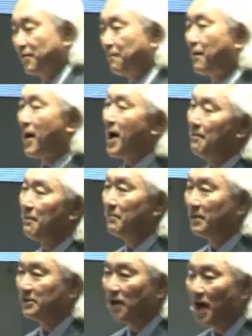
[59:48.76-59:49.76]
the
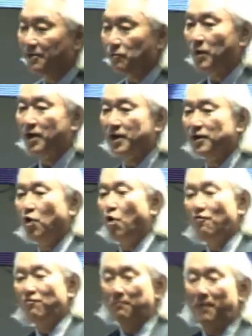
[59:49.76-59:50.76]
problem is not we're going to
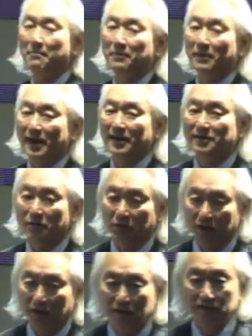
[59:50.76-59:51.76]
overpopulate the
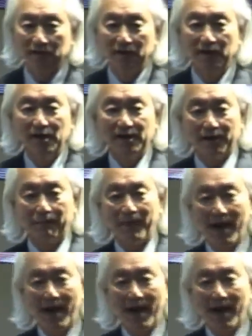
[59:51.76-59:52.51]
world. The